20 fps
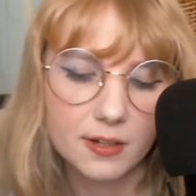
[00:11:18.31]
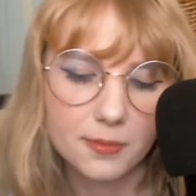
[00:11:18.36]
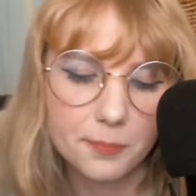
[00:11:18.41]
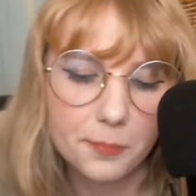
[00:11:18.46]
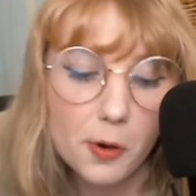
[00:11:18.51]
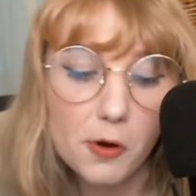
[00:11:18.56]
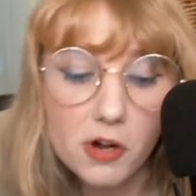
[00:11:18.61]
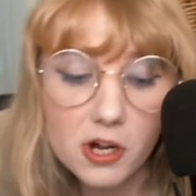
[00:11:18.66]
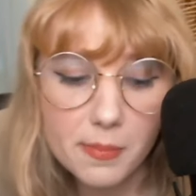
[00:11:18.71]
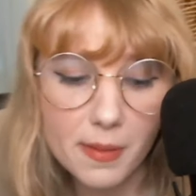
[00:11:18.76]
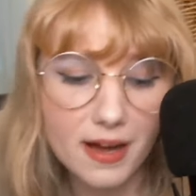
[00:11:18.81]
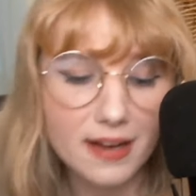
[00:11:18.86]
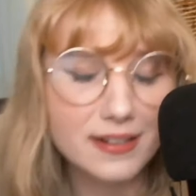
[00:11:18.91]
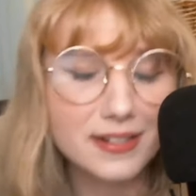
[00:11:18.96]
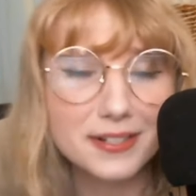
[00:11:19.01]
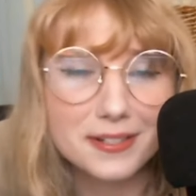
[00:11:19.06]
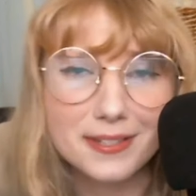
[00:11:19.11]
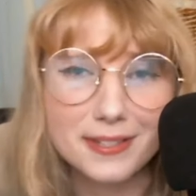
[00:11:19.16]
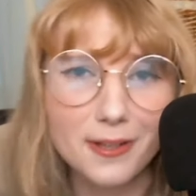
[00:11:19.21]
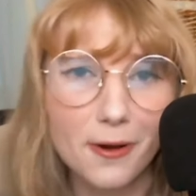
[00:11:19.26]
Pokemon
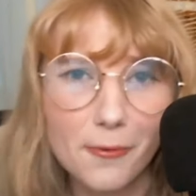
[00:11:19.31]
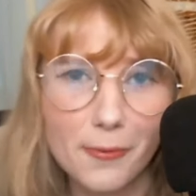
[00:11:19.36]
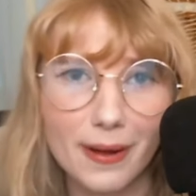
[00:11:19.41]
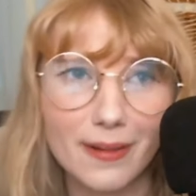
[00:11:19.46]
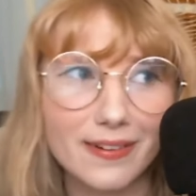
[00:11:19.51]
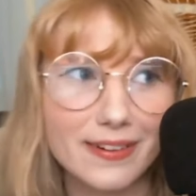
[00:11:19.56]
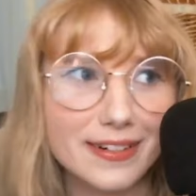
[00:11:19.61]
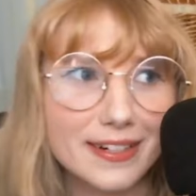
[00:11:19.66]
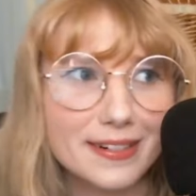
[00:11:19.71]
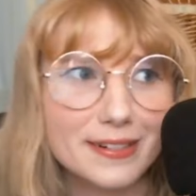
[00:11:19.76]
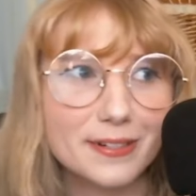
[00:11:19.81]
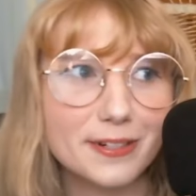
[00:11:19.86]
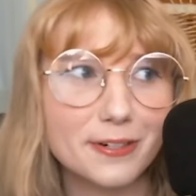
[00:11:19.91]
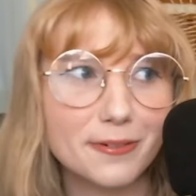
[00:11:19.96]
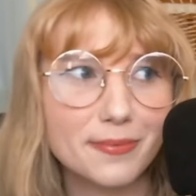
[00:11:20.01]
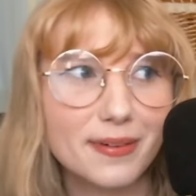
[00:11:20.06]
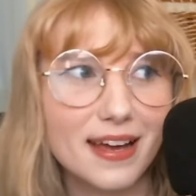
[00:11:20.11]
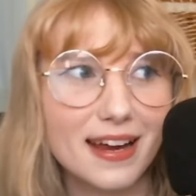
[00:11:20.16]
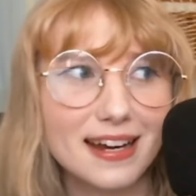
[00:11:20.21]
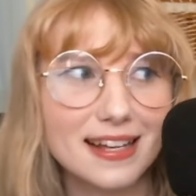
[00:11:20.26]
does so well on
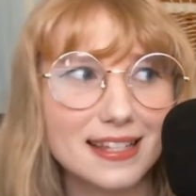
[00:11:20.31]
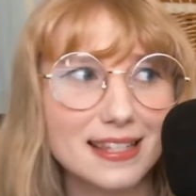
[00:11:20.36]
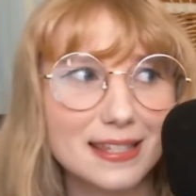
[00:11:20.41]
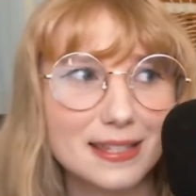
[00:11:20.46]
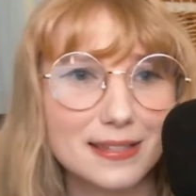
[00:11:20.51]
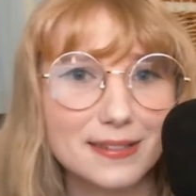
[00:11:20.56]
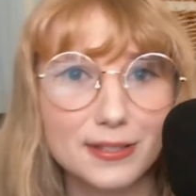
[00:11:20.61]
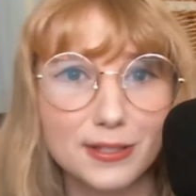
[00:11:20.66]
YouTube, and it's